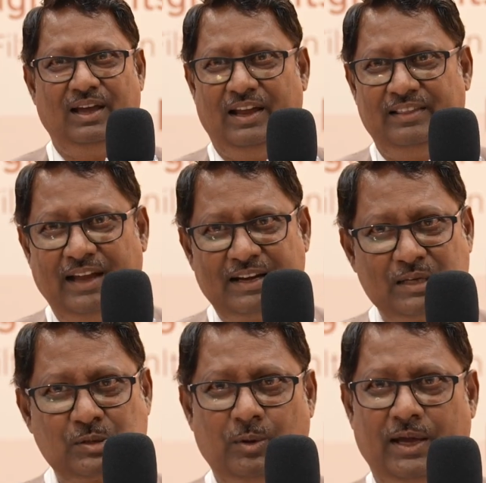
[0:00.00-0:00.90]
And that
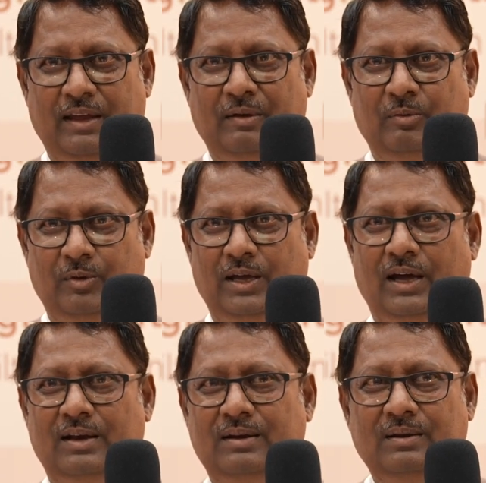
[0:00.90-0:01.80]
is why we
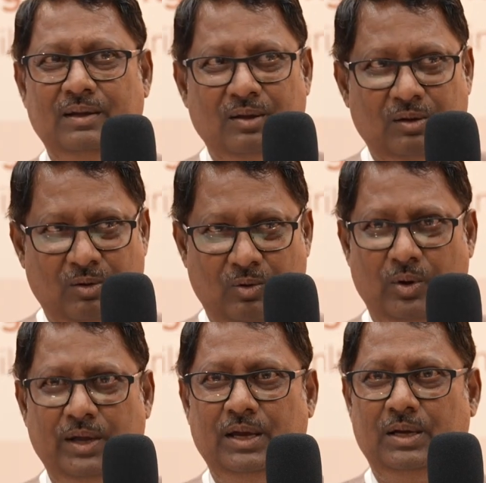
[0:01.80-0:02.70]
are
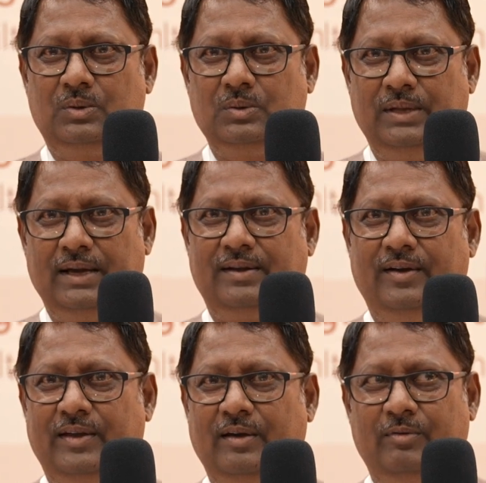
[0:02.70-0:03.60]
going into that
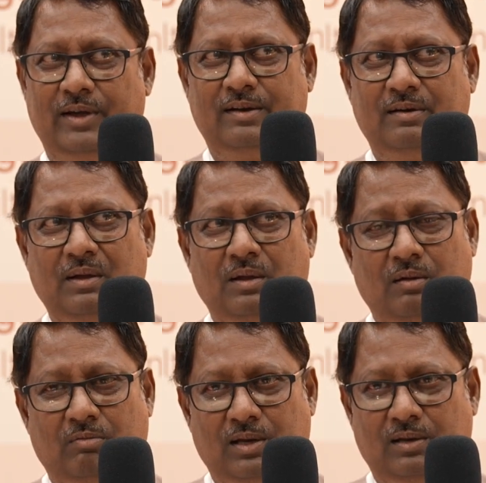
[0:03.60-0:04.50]
area where
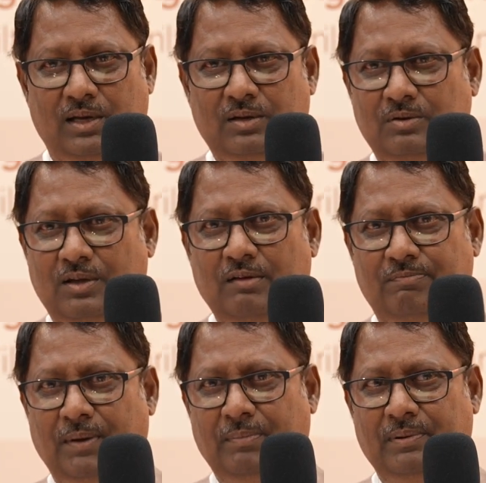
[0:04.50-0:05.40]
we need to
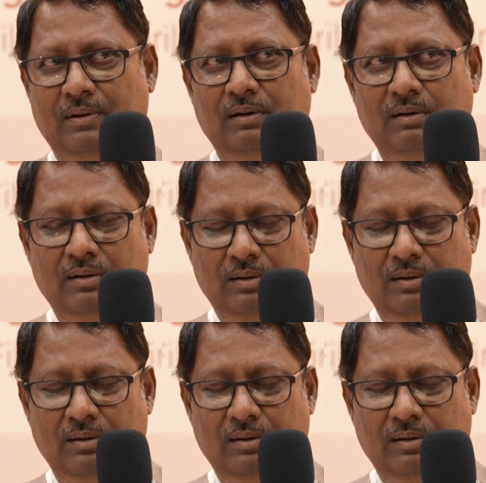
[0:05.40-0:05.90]
give people